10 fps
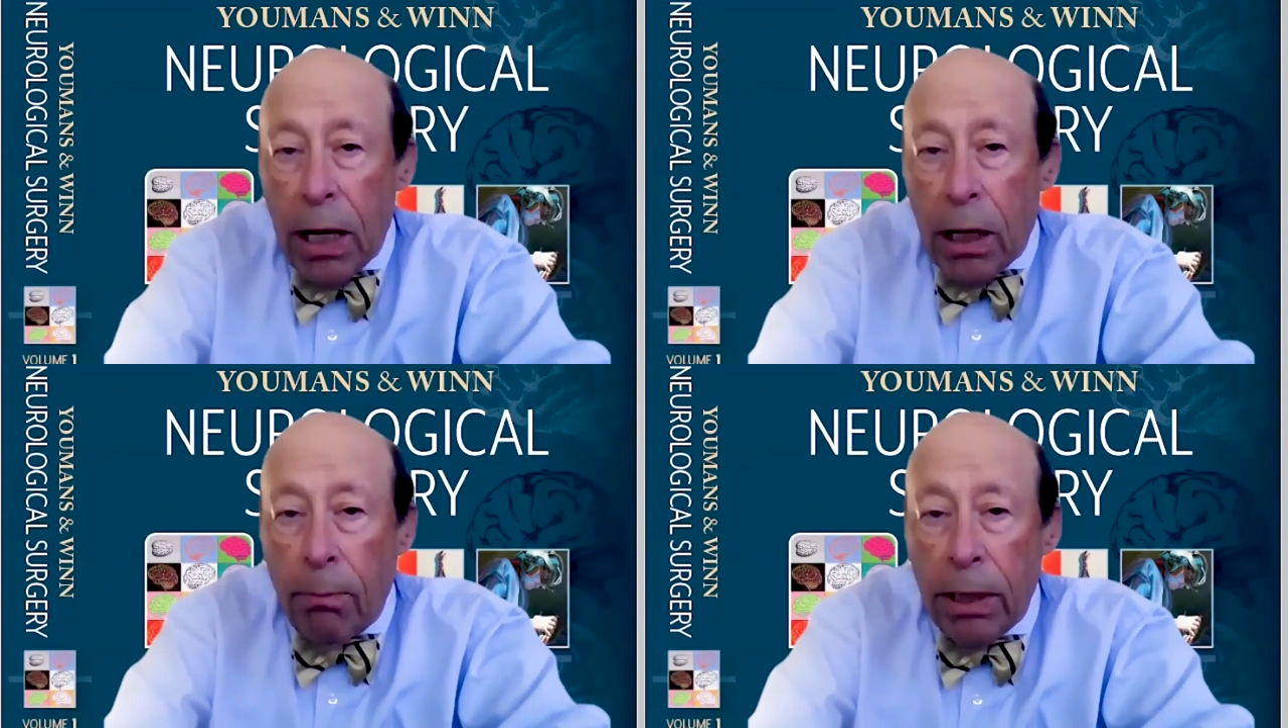
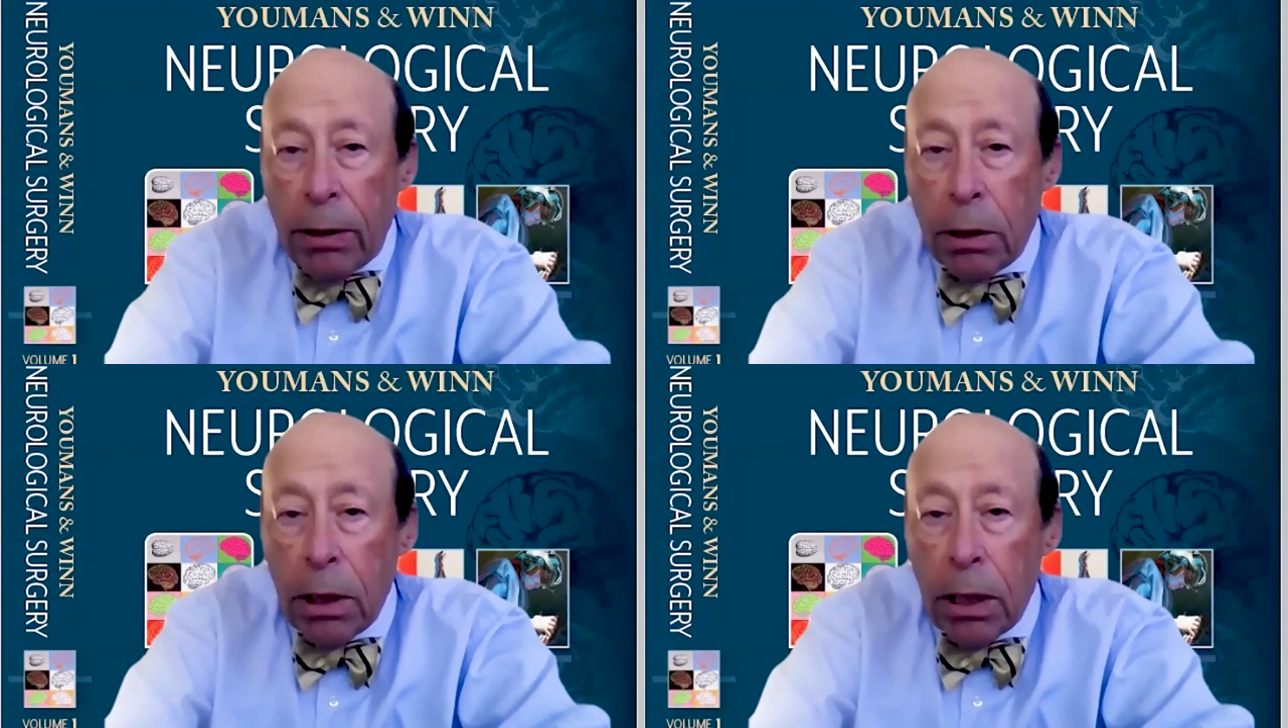
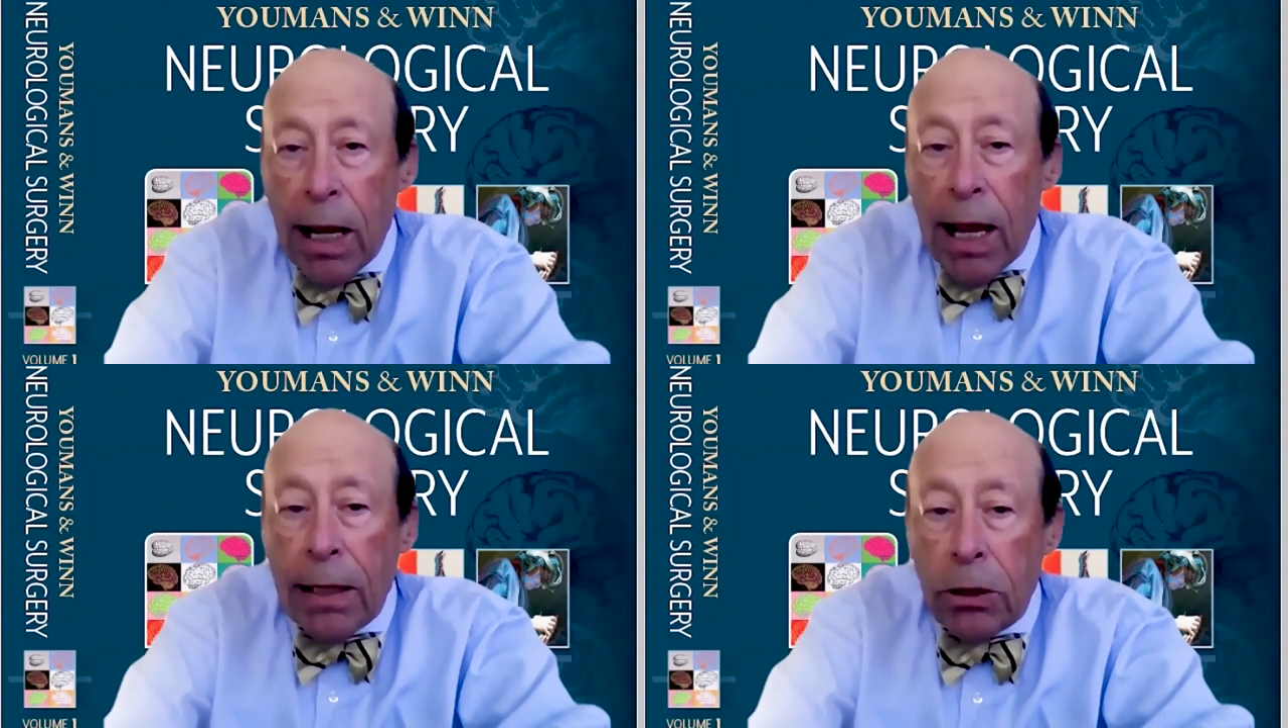element
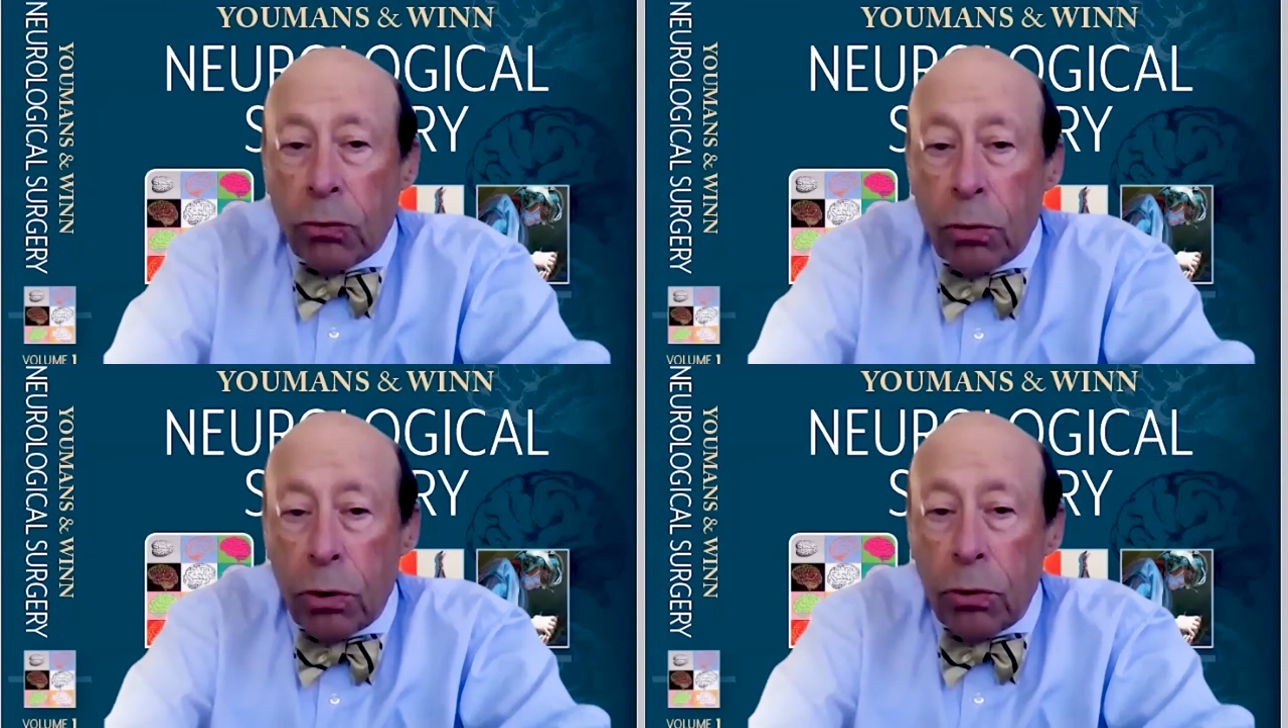and
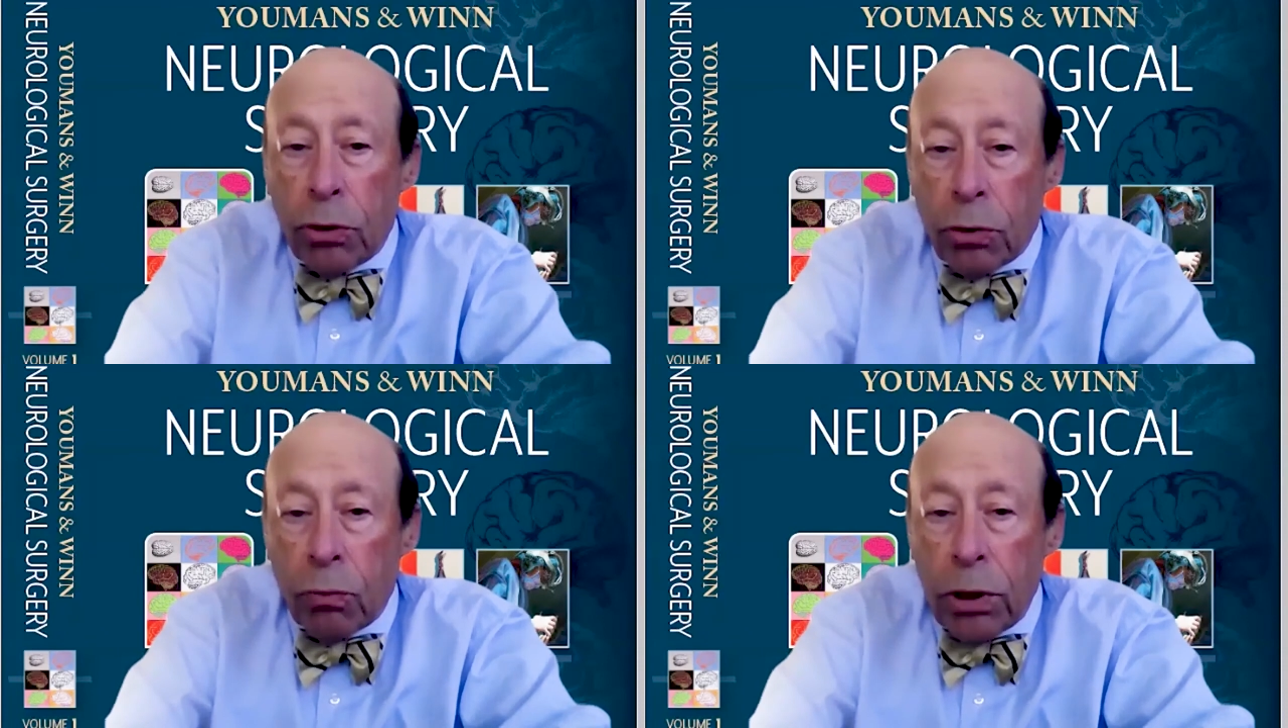
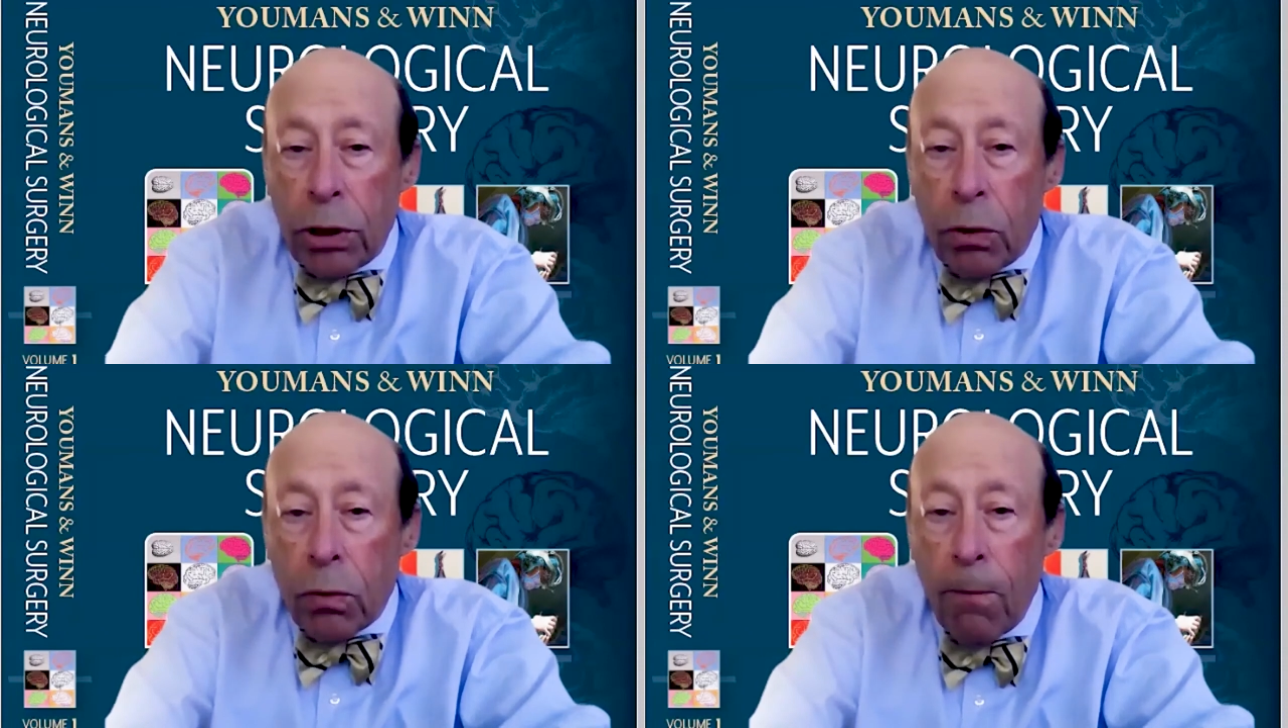introduce the
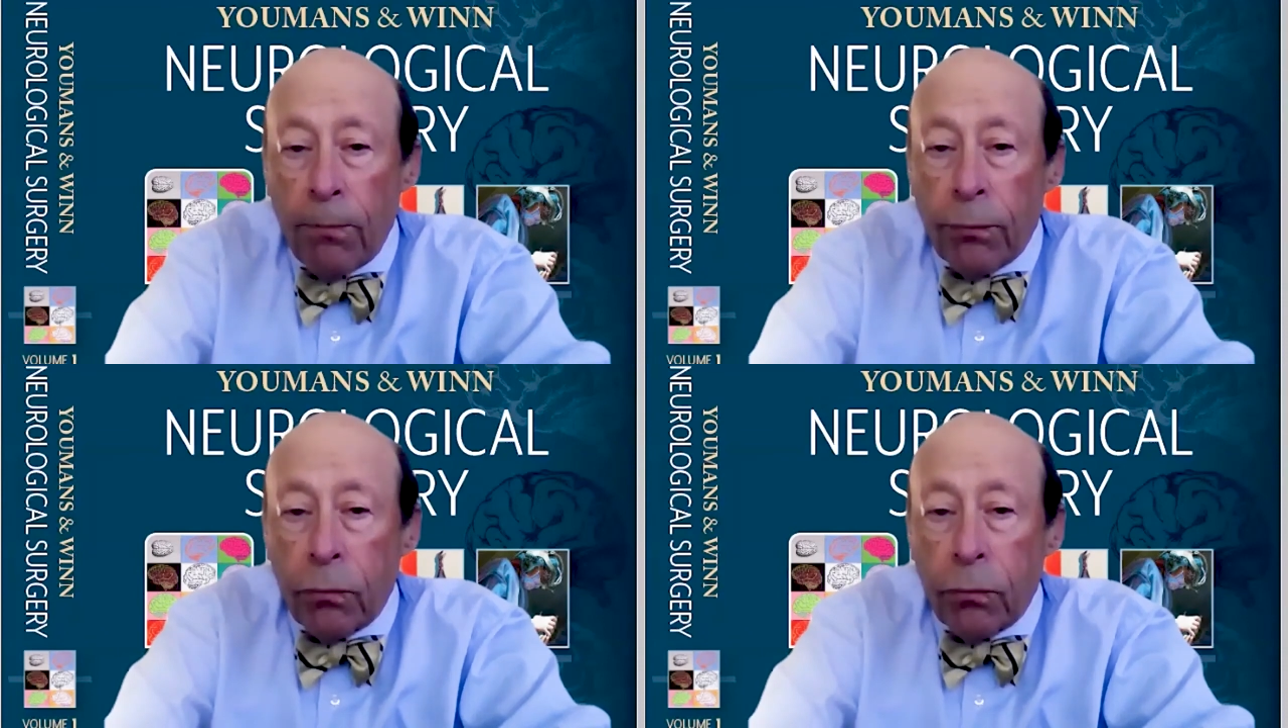reader